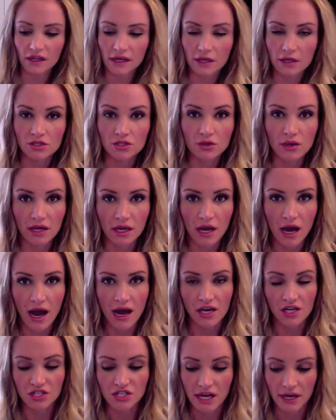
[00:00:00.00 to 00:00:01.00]
like doing
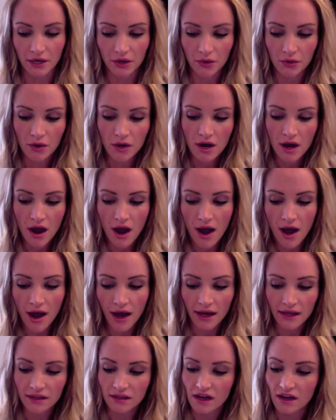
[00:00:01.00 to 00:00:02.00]
eyeshadow,
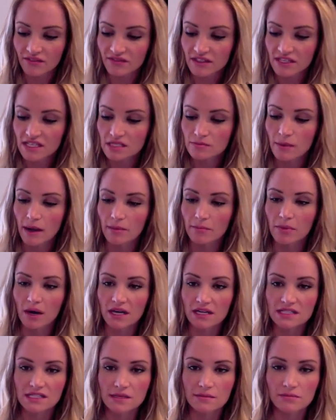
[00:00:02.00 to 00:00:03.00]
I love these by
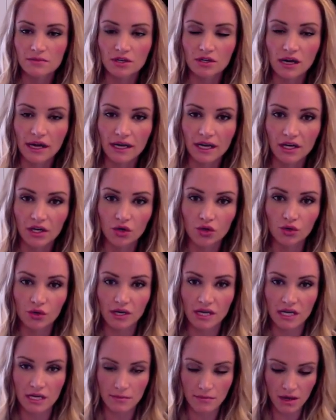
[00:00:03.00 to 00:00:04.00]
Buxom. They're like a
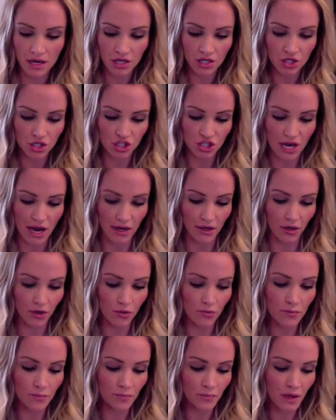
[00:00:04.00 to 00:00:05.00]
cream
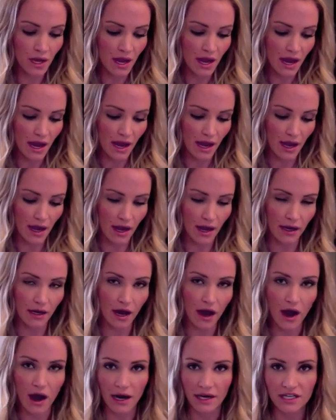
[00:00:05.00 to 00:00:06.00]
shadow. And
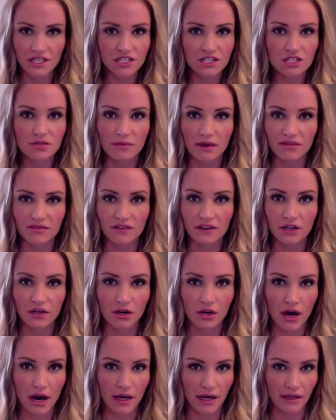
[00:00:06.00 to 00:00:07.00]
I just use my
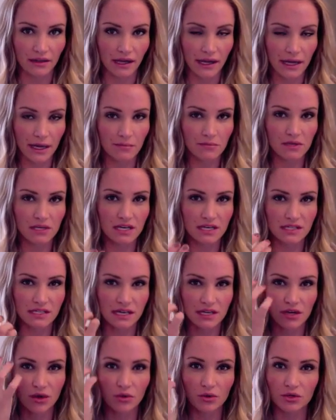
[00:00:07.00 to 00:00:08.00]
finger, and I like them because
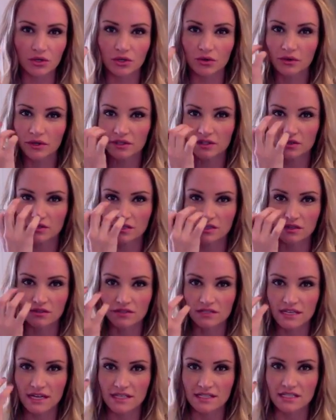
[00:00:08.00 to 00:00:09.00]
you don't get those little
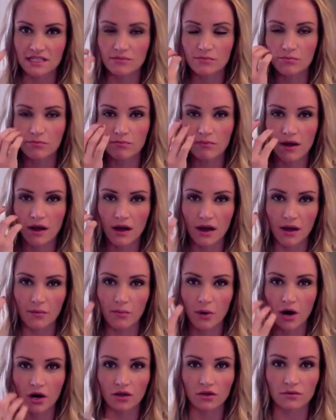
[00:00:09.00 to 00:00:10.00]
dusty
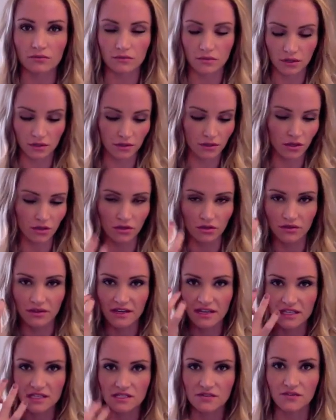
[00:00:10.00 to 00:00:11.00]
little
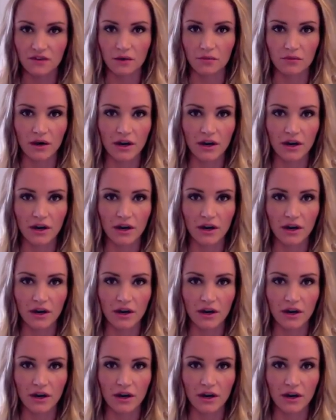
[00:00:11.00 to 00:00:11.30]
things from